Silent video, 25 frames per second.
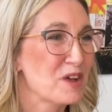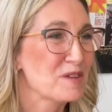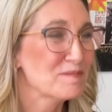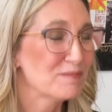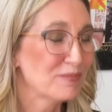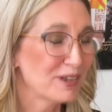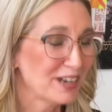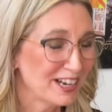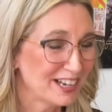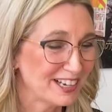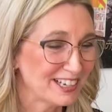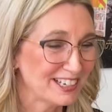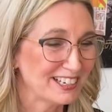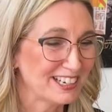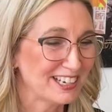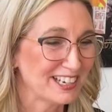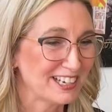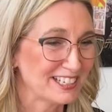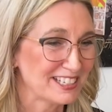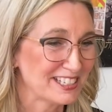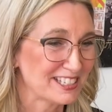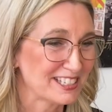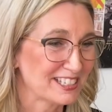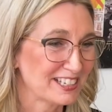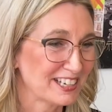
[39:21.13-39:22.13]
But
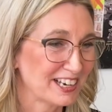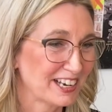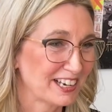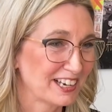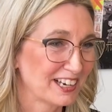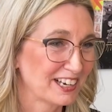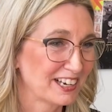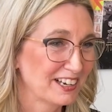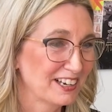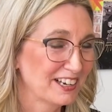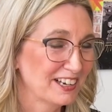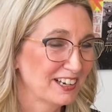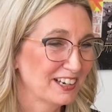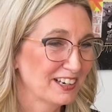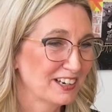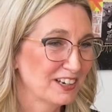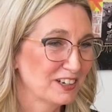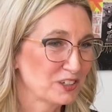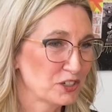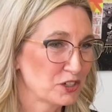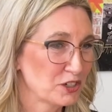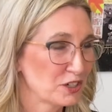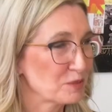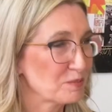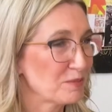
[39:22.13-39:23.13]
it's like,
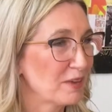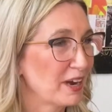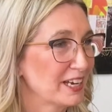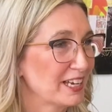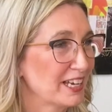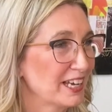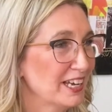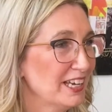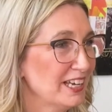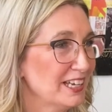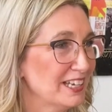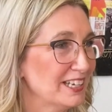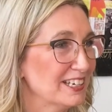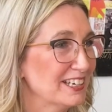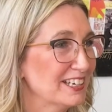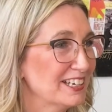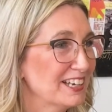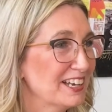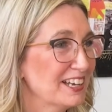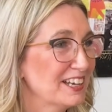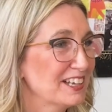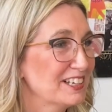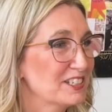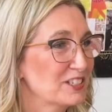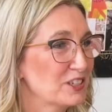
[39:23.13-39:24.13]
she's my kid.
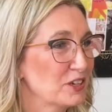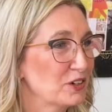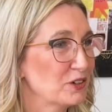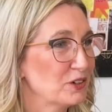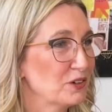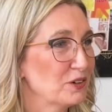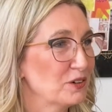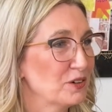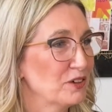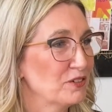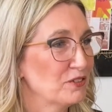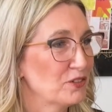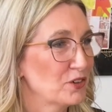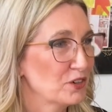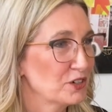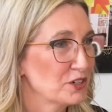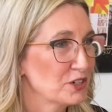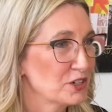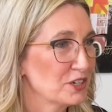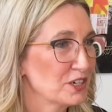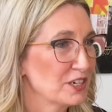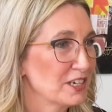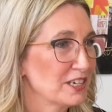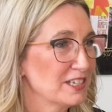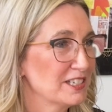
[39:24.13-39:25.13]
So of course
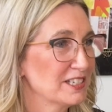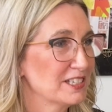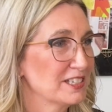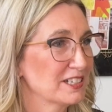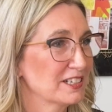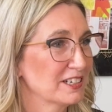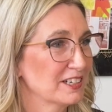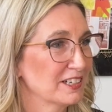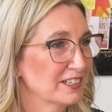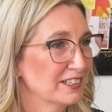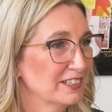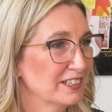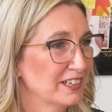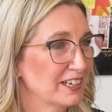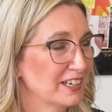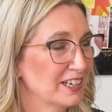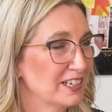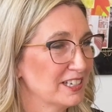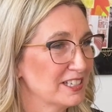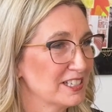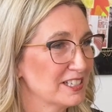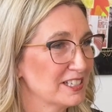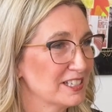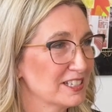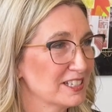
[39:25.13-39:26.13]
she's like,
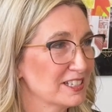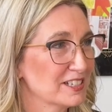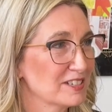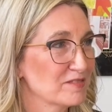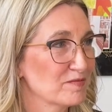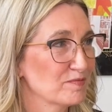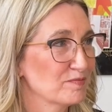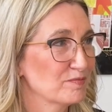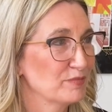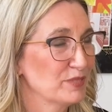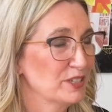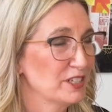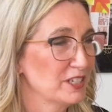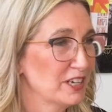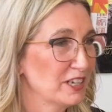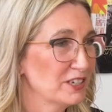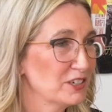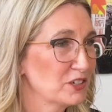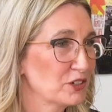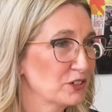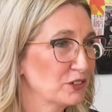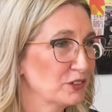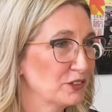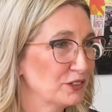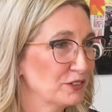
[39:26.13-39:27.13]
it's
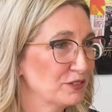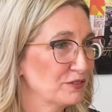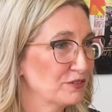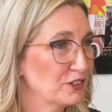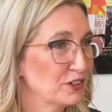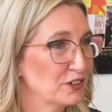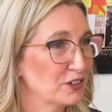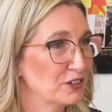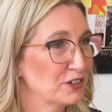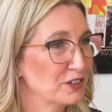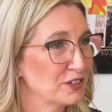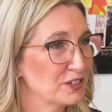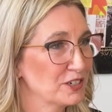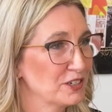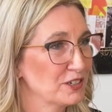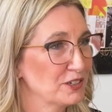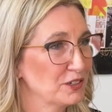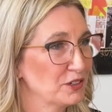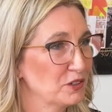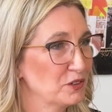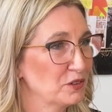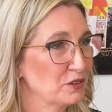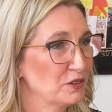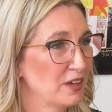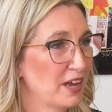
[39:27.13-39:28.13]
potential for her
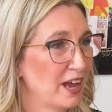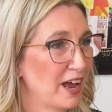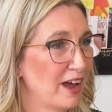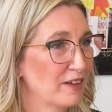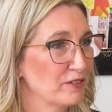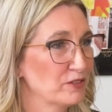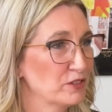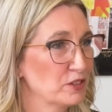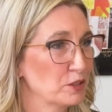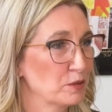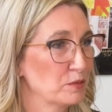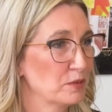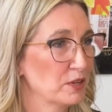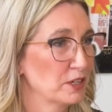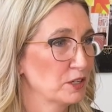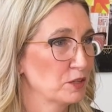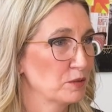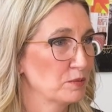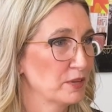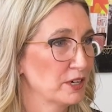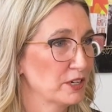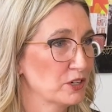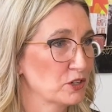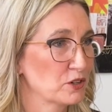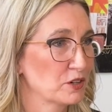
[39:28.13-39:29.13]
to have some
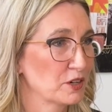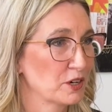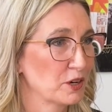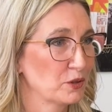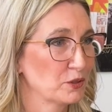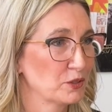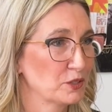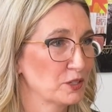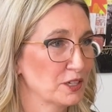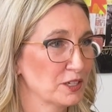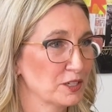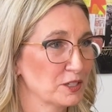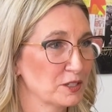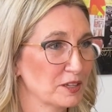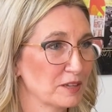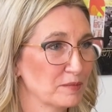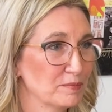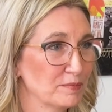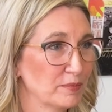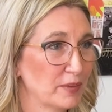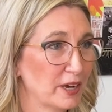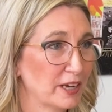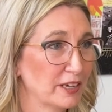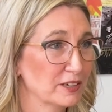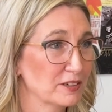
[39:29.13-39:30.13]
endometriosis,
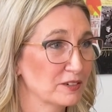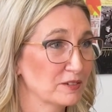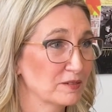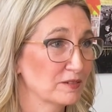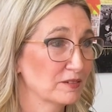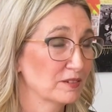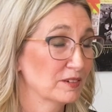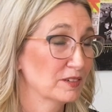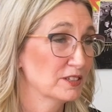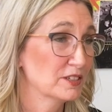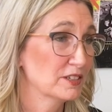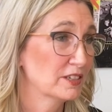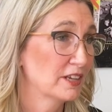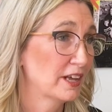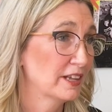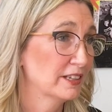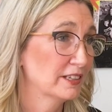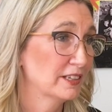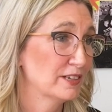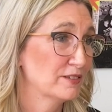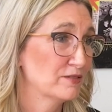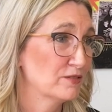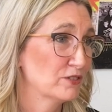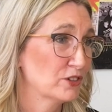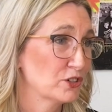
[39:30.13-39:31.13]
but a
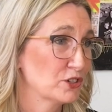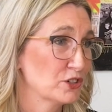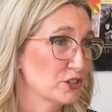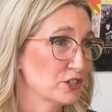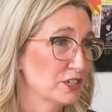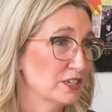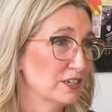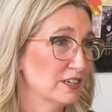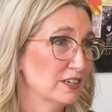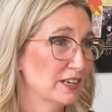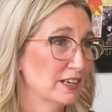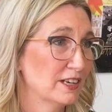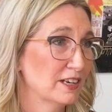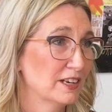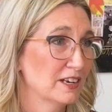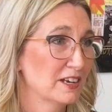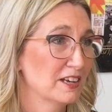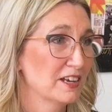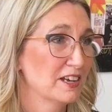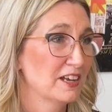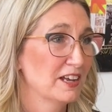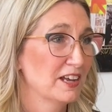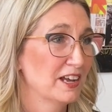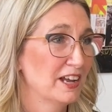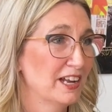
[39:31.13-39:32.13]
silent version. And
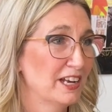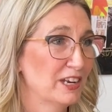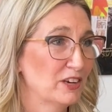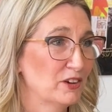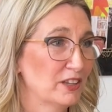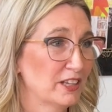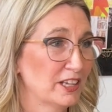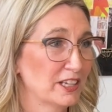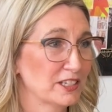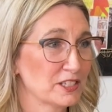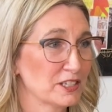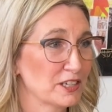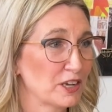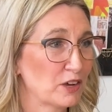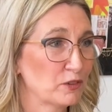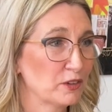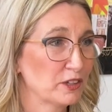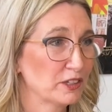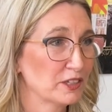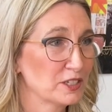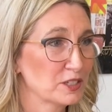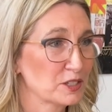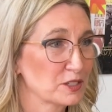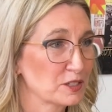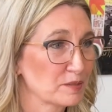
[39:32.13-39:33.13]
anyway, that's not
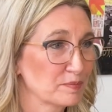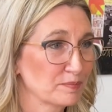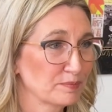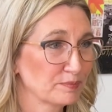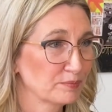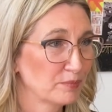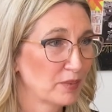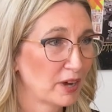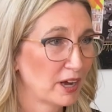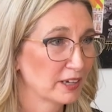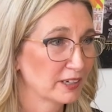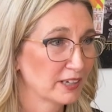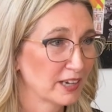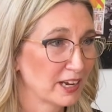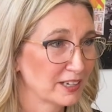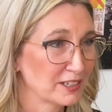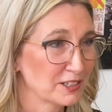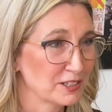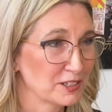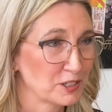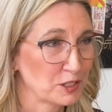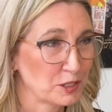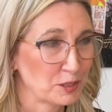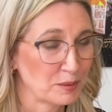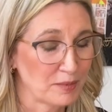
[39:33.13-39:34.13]
what this
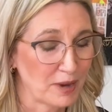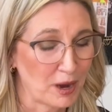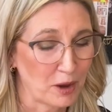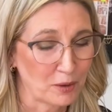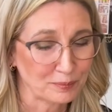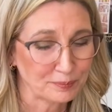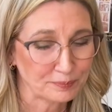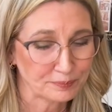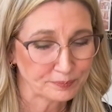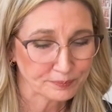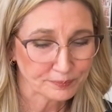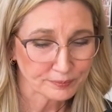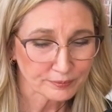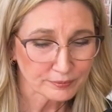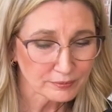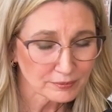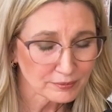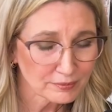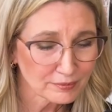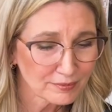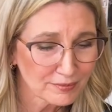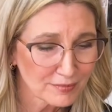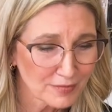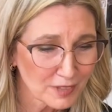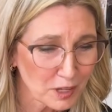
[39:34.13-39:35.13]
podcast is about.
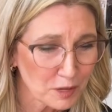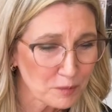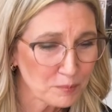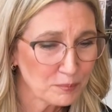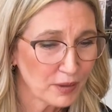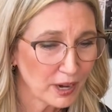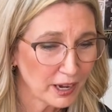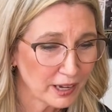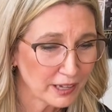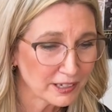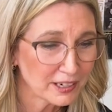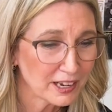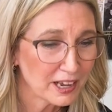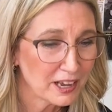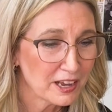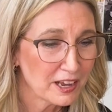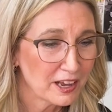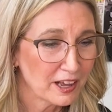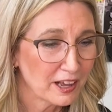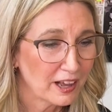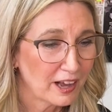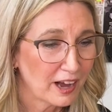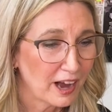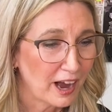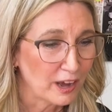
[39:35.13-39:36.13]
But
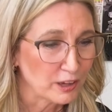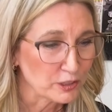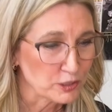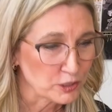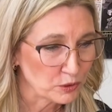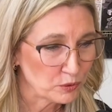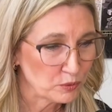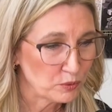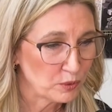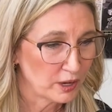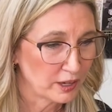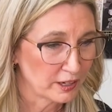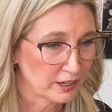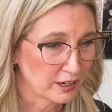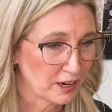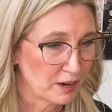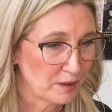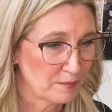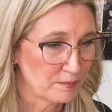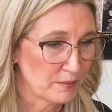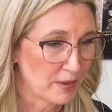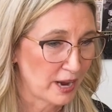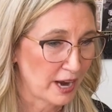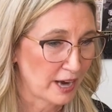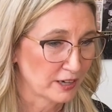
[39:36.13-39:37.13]
I do want to
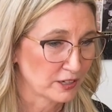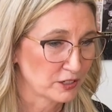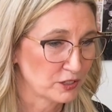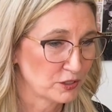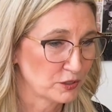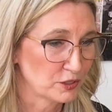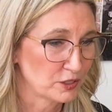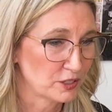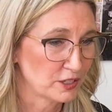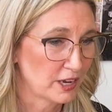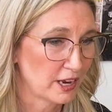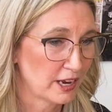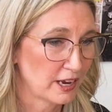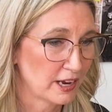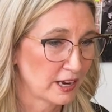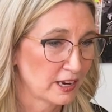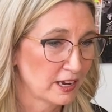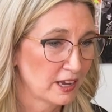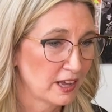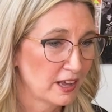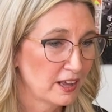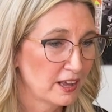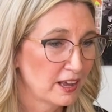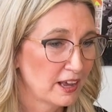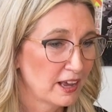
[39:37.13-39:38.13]
come back to say
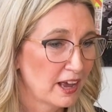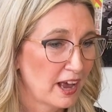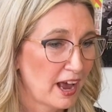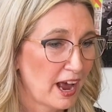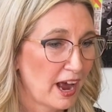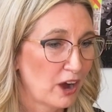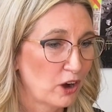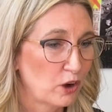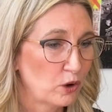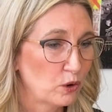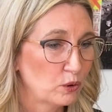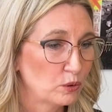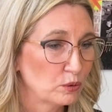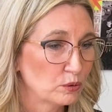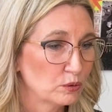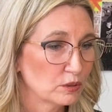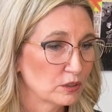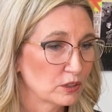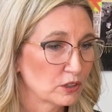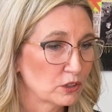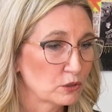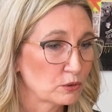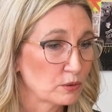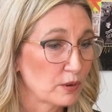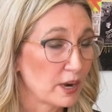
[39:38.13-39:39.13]
how
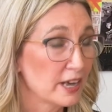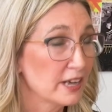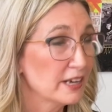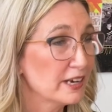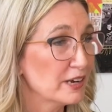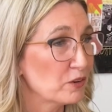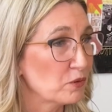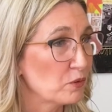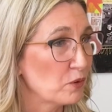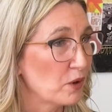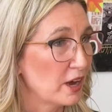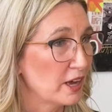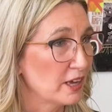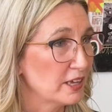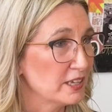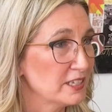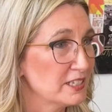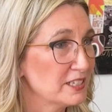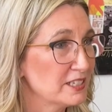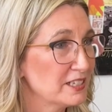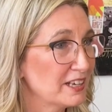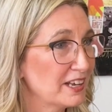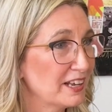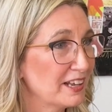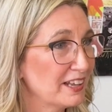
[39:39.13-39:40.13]
great it
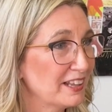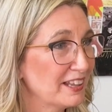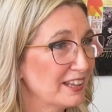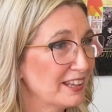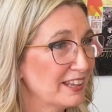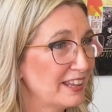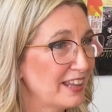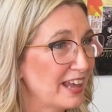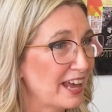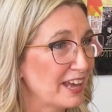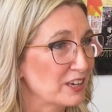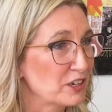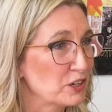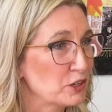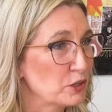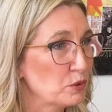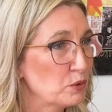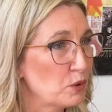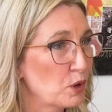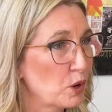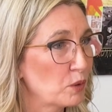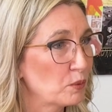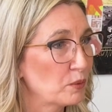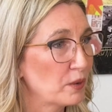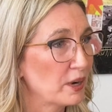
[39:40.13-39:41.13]
was that
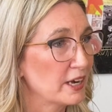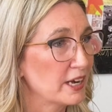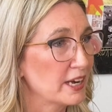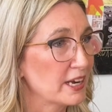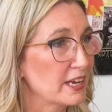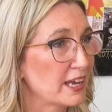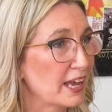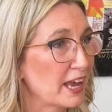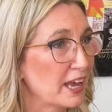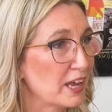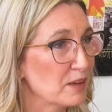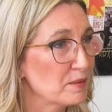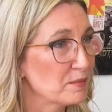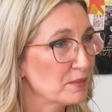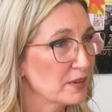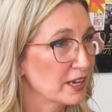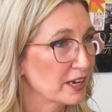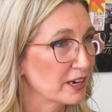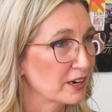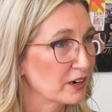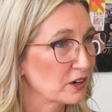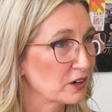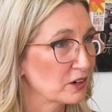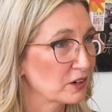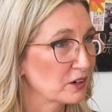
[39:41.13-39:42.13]
you already came
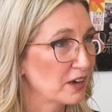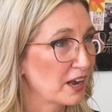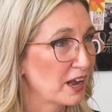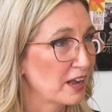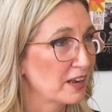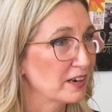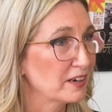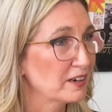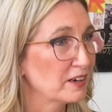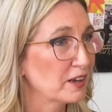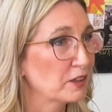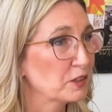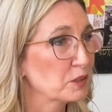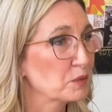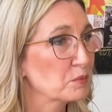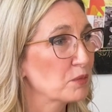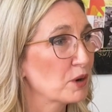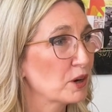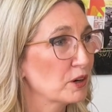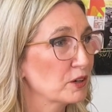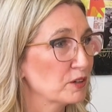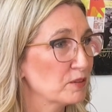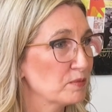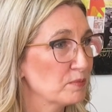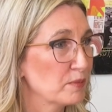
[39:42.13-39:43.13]
here, and another
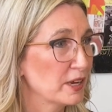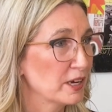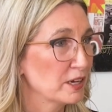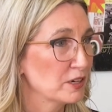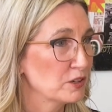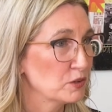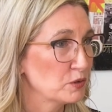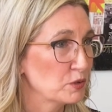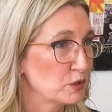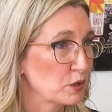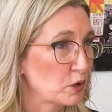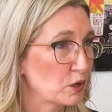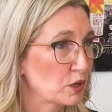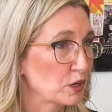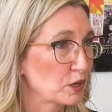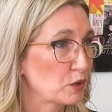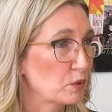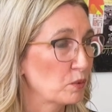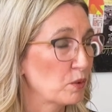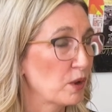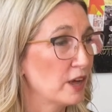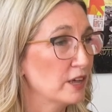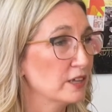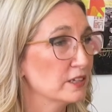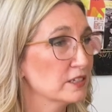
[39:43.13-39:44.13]
part of being New
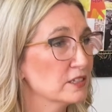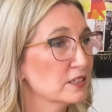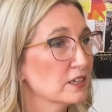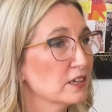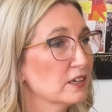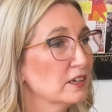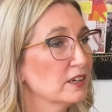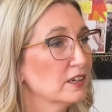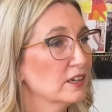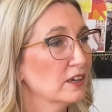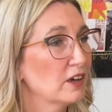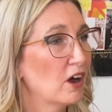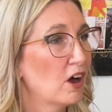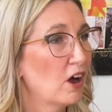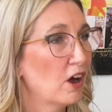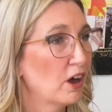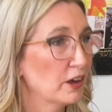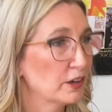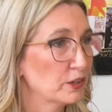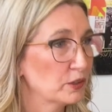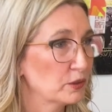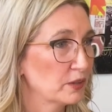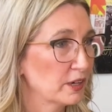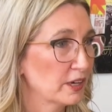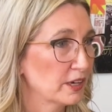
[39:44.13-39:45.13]
York was
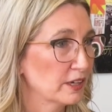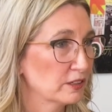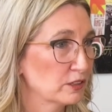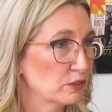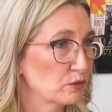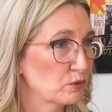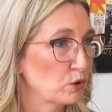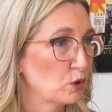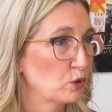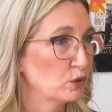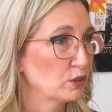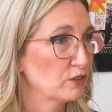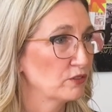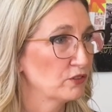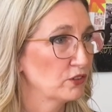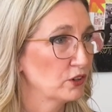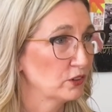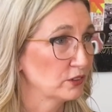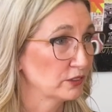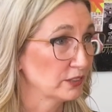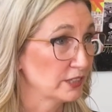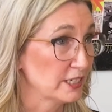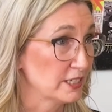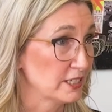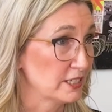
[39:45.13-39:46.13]
honoring the role of
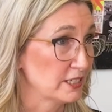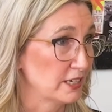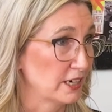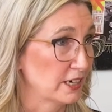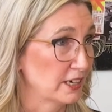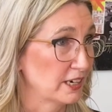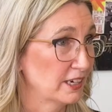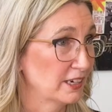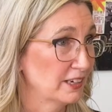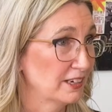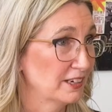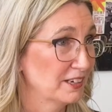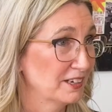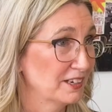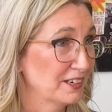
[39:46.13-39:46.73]
holistic.